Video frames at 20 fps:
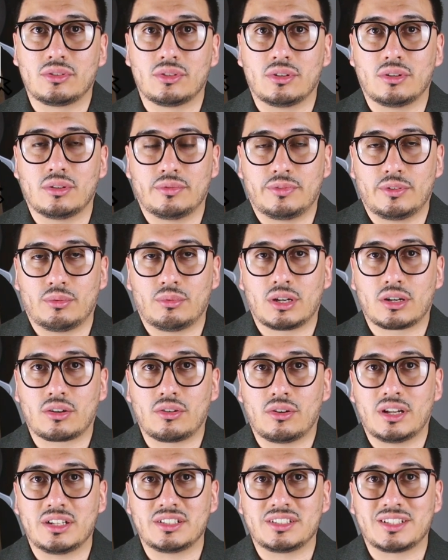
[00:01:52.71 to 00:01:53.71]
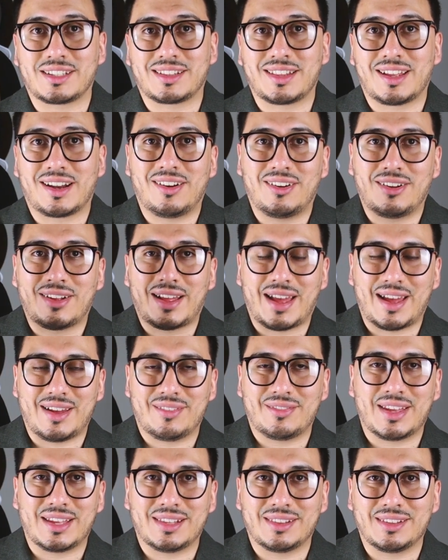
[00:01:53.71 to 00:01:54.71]
so if you want to go ahead and check that out, I
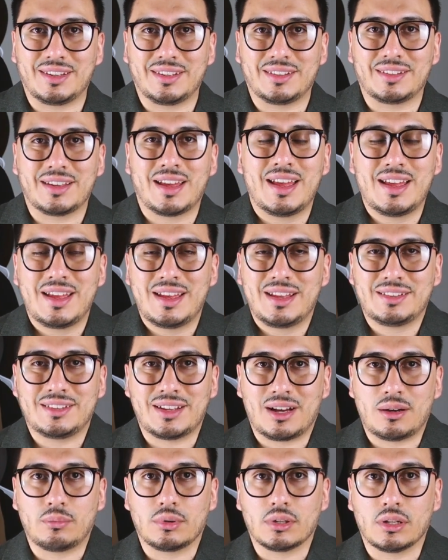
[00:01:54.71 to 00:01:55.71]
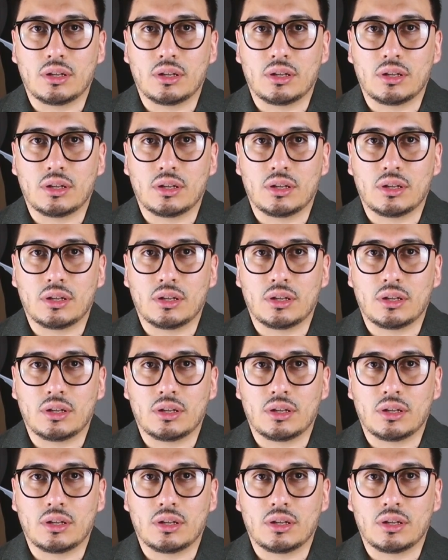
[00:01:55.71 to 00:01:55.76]
have that link down